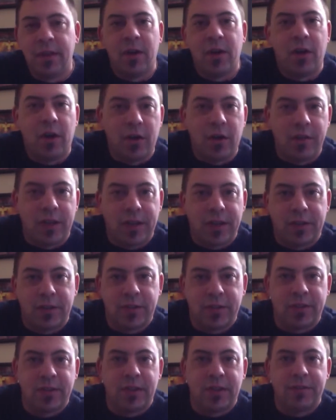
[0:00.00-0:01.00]
all that good
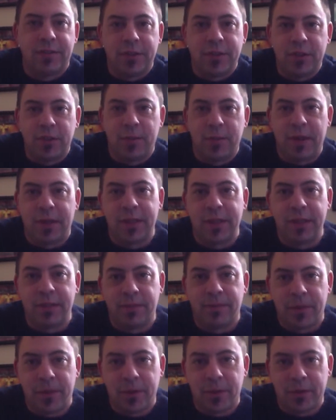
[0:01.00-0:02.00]
stuff that you might need
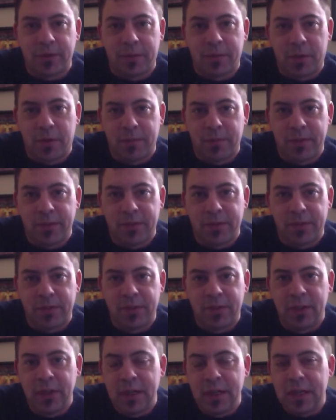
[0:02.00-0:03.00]
for your small business.
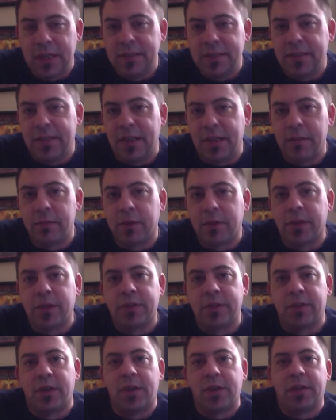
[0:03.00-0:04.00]
Today we're going to
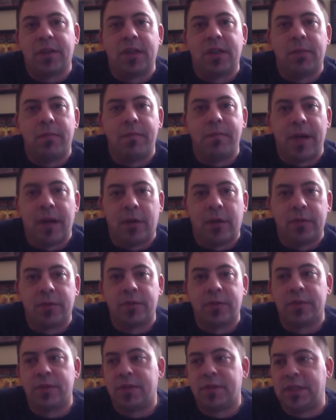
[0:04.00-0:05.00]
talk about
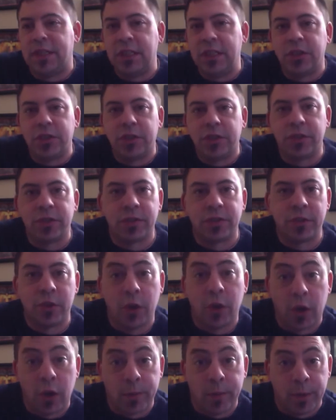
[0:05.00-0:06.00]
t-shirt and
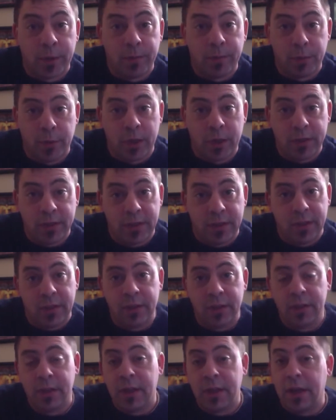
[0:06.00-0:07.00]
garment printing
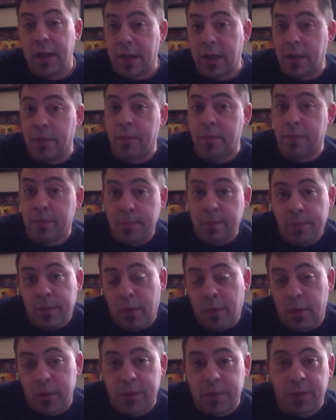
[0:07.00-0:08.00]
and
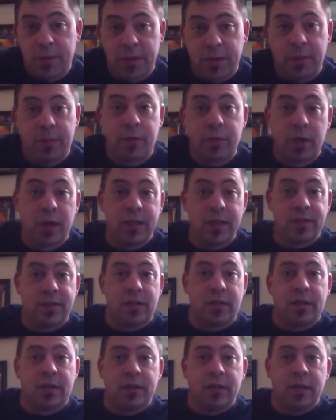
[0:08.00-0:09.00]
ultimately
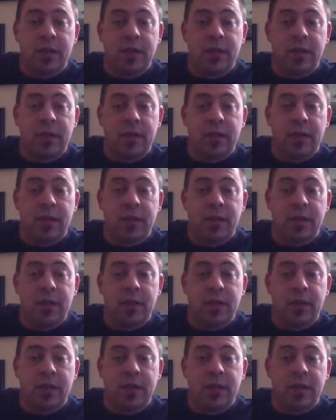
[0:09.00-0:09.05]
pricing.